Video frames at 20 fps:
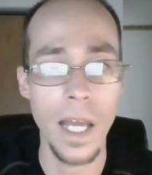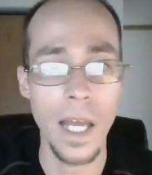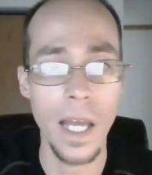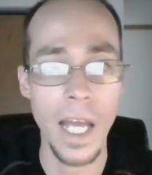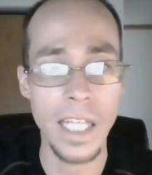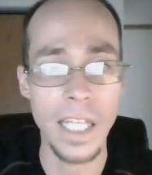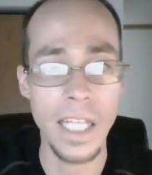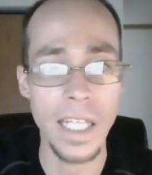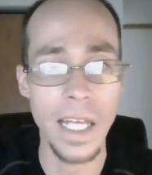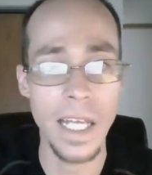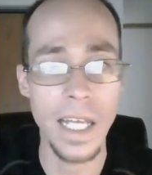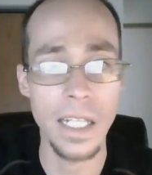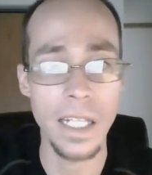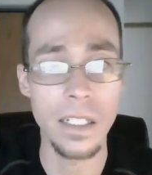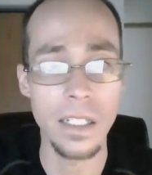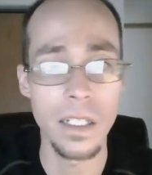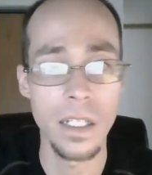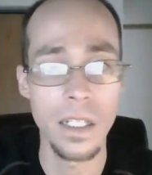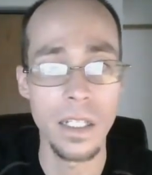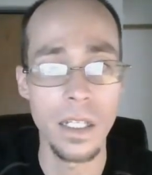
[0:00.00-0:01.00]
and then
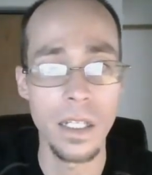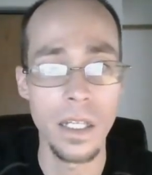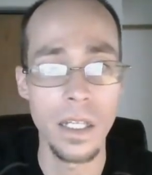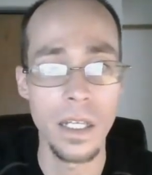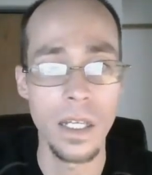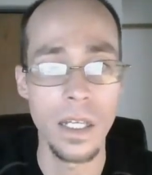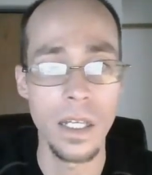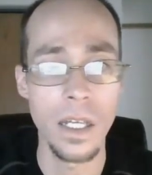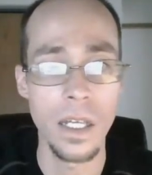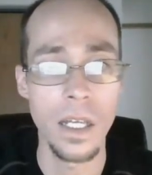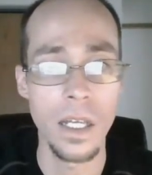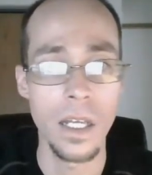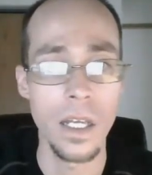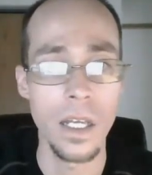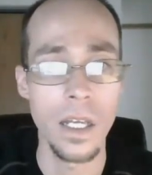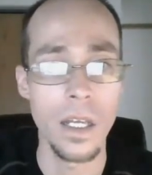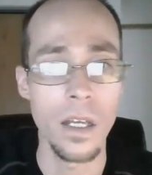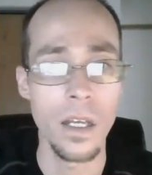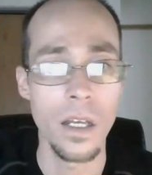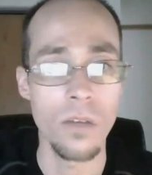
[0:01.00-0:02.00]

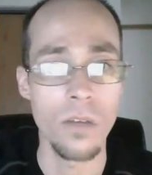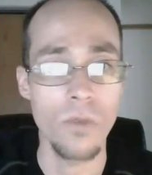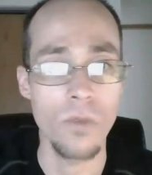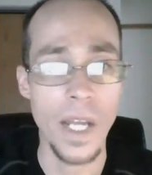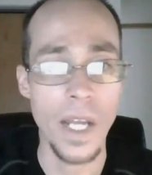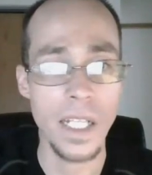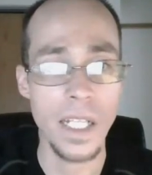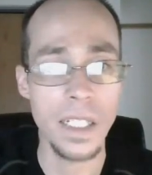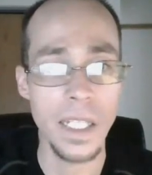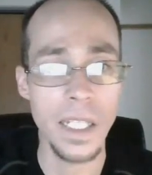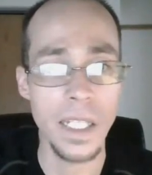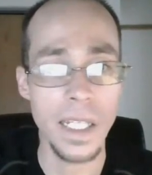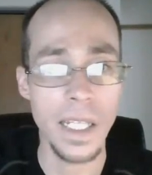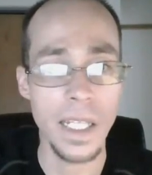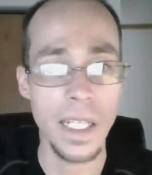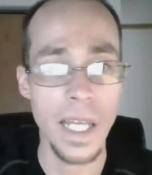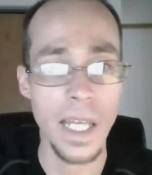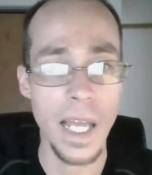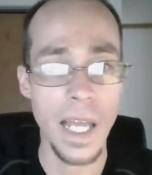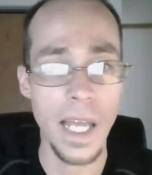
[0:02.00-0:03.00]
right click
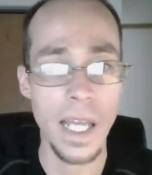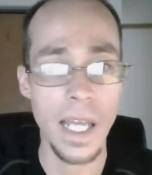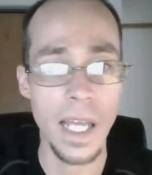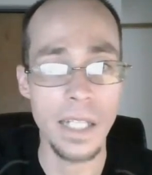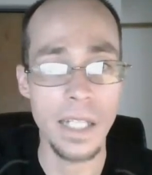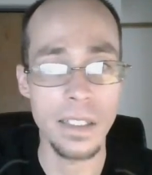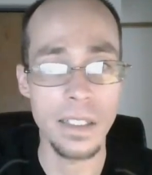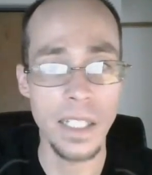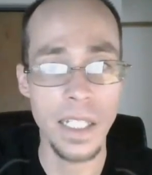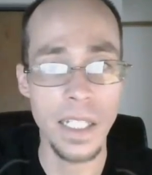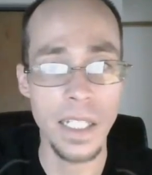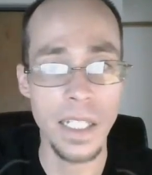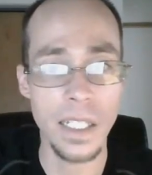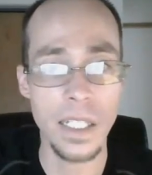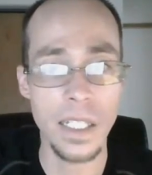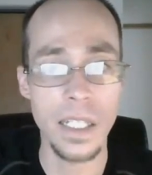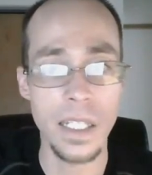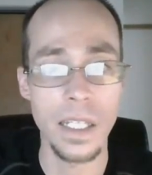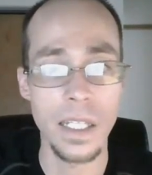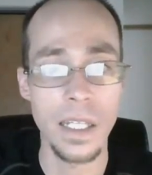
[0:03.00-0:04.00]
and link,
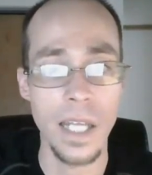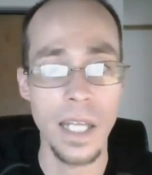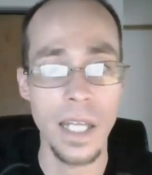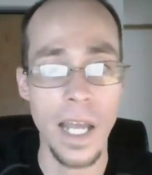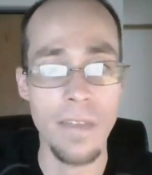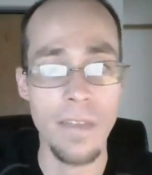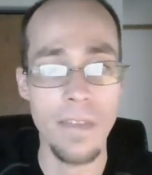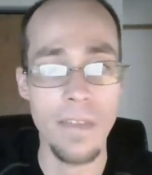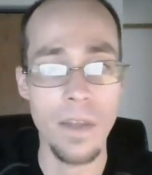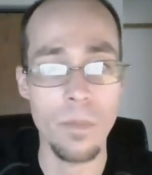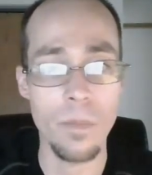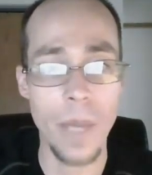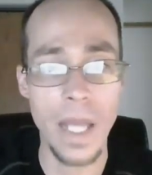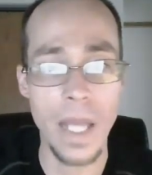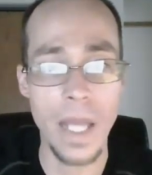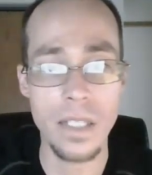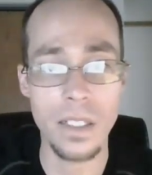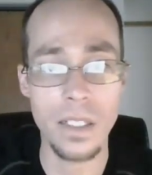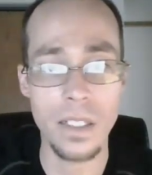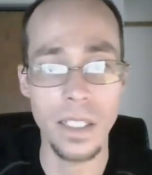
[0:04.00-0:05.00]
and then
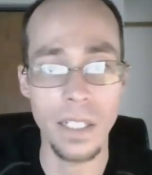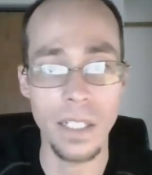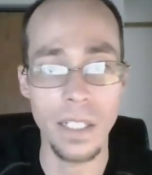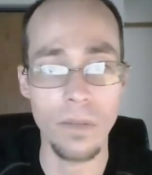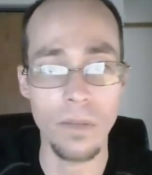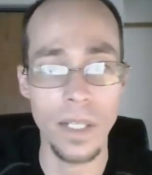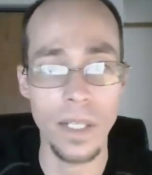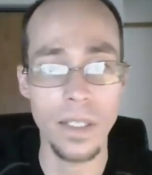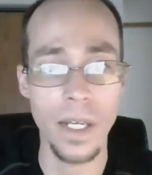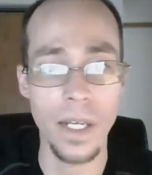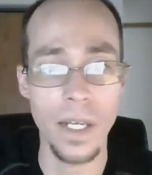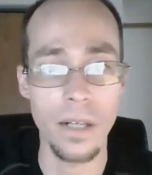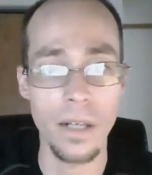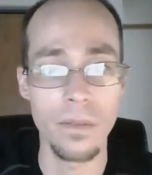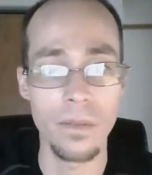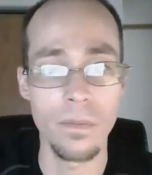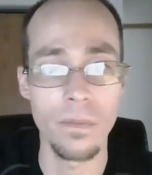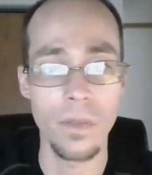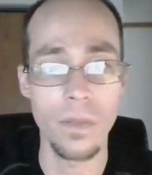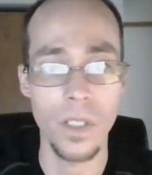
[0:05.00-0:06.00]
paste the link right there.
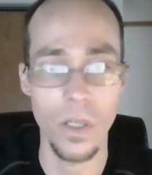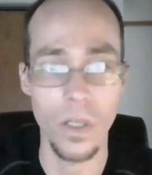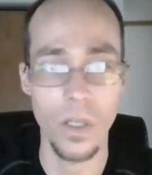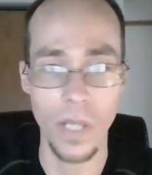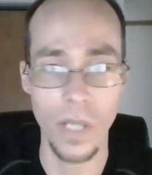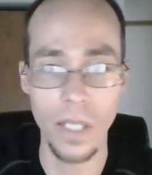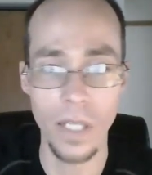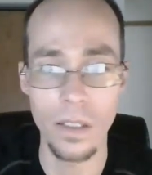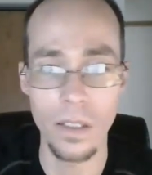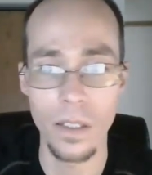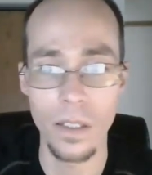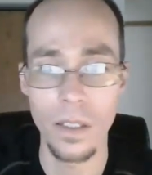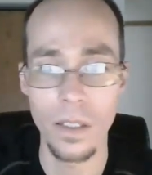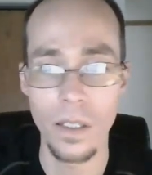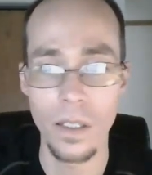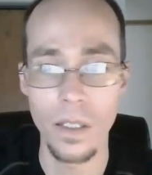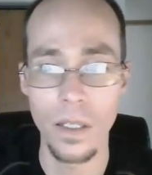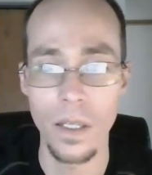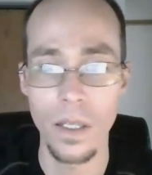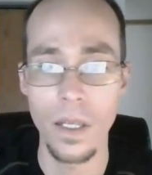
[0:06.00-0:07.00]
Okay?
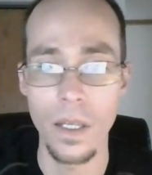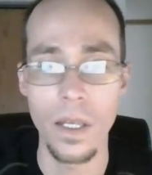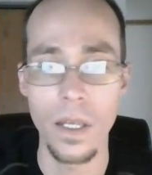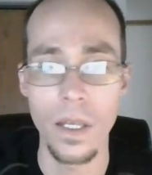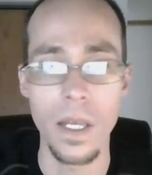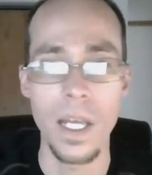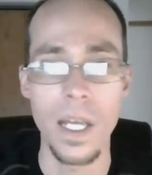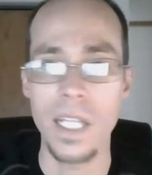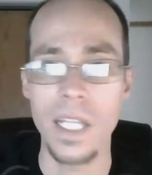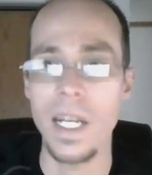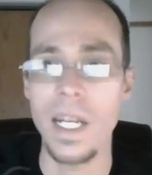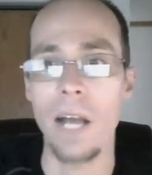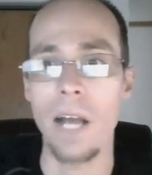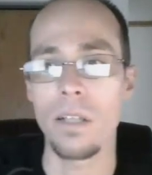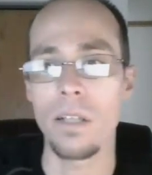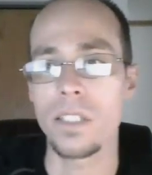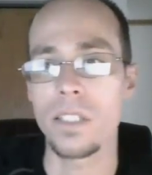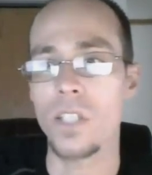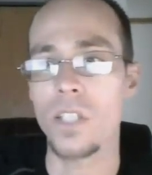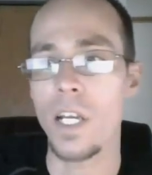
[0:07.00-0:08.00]
Now
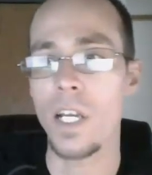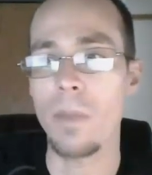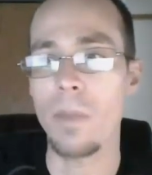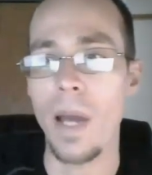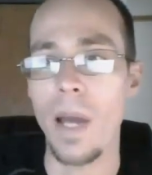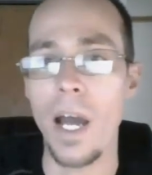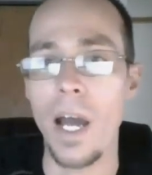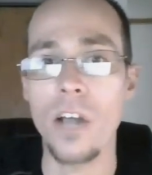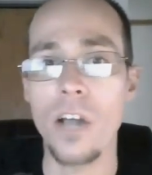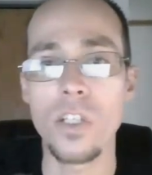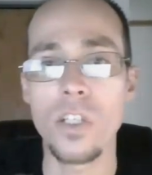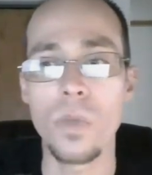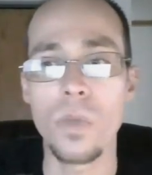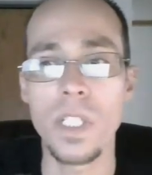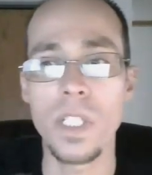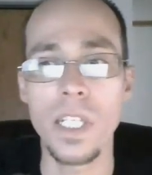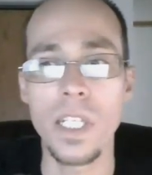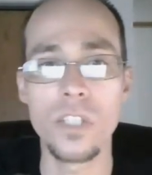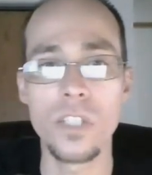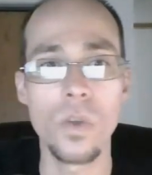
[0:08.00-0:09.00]
let's talk about how you
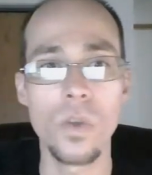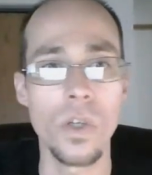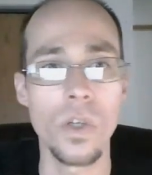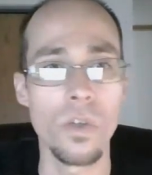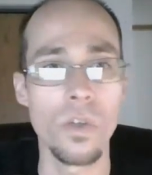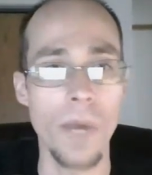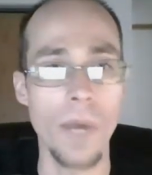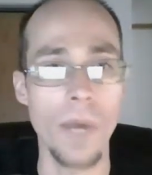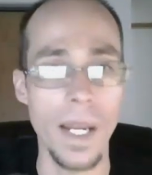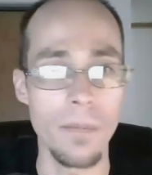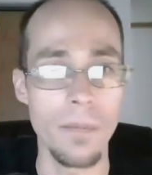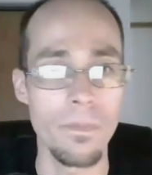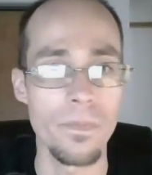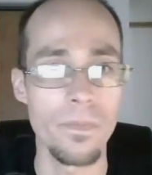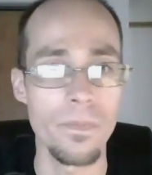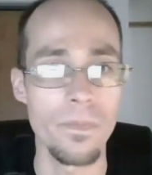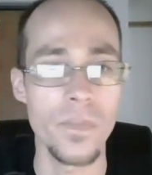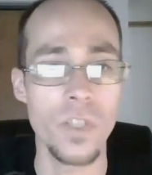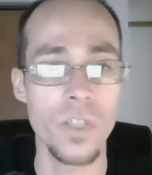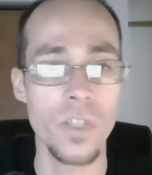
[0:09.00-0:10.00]
would get your grade.
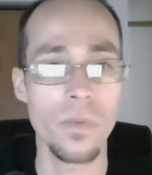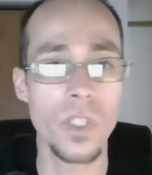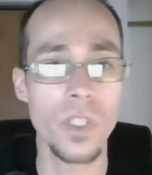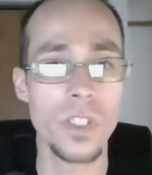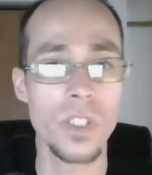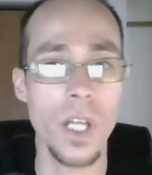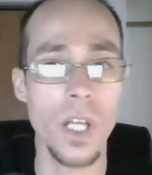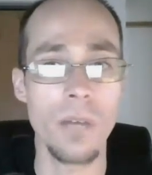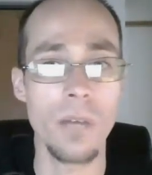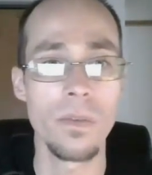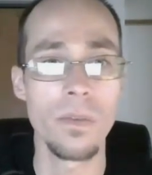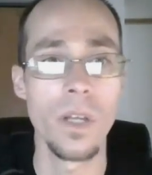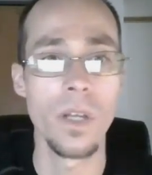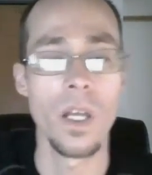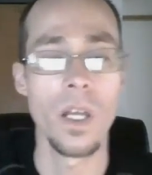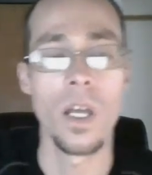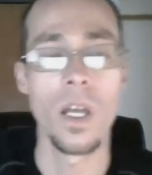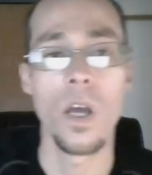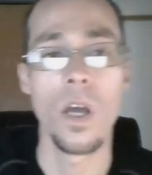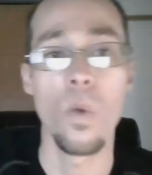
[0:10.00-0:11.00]
So first off,
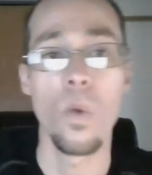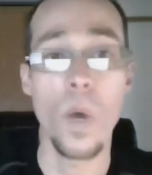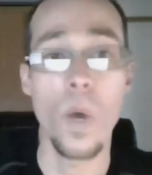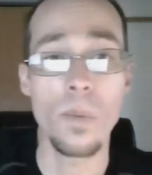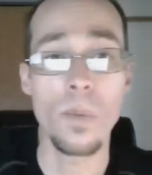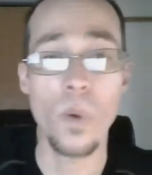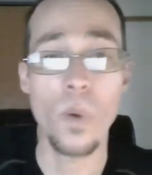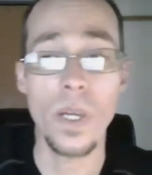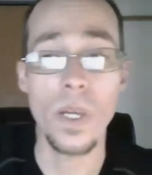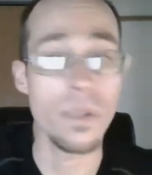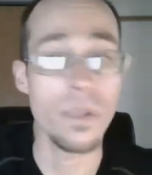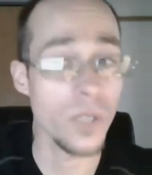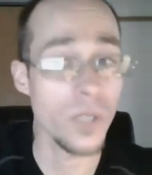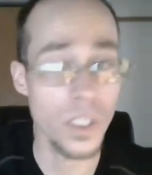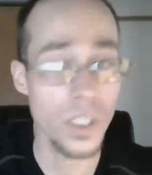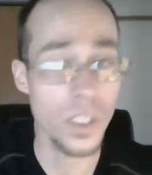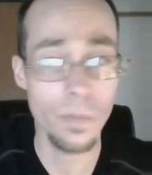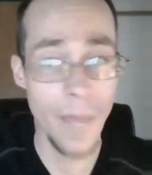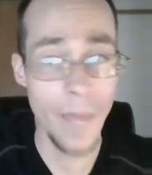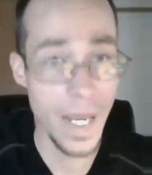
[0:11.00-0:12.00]
1 point for
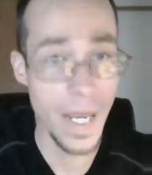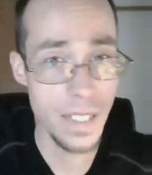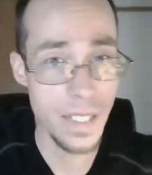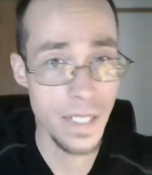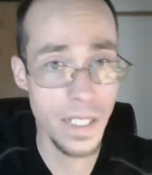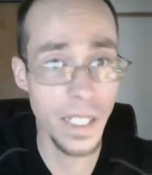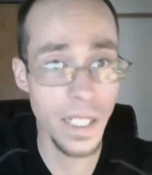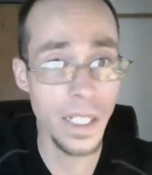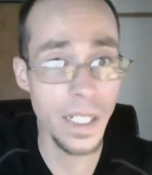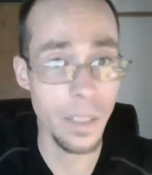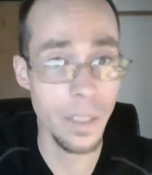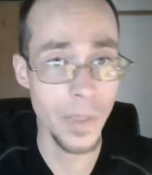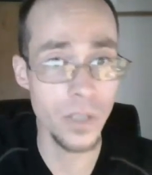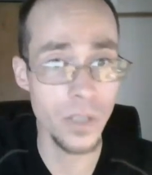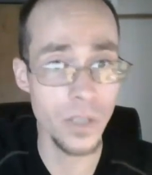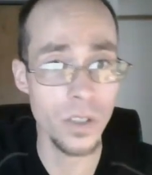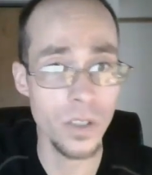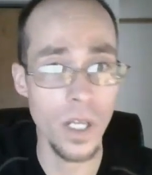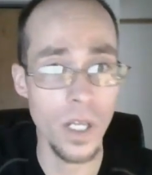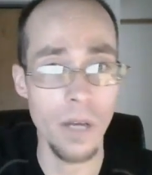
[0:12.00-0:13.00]
just pasting an
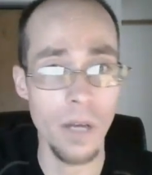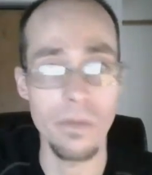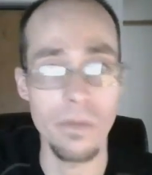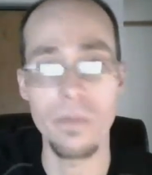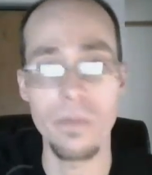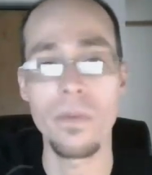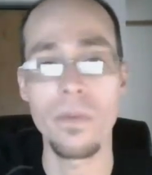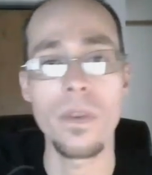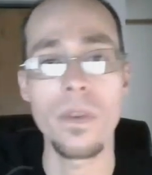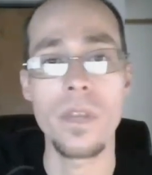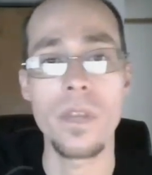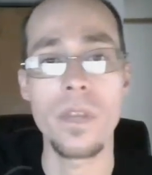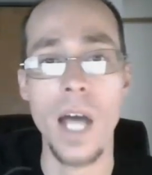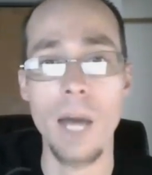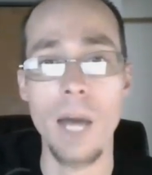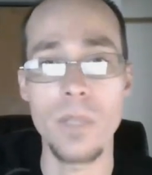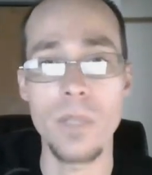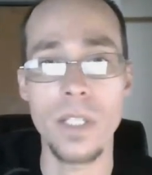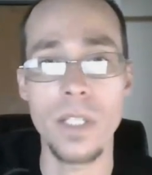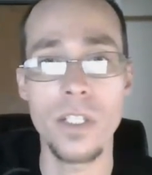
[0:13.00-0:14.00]
image of the
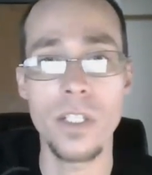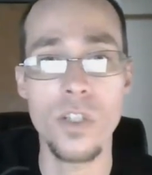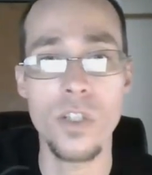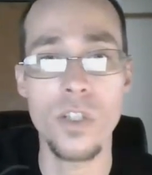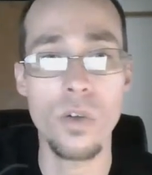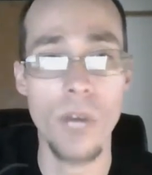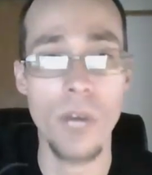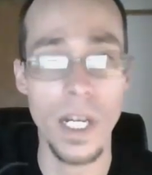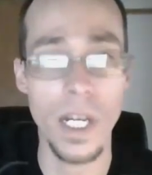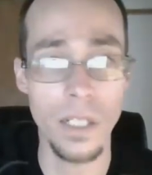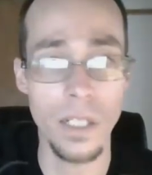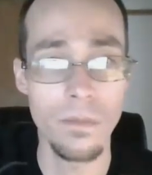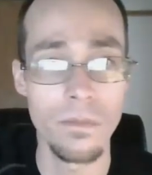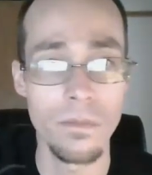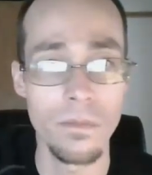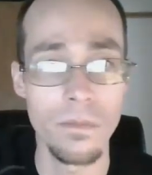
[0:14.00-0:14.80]
object that you created.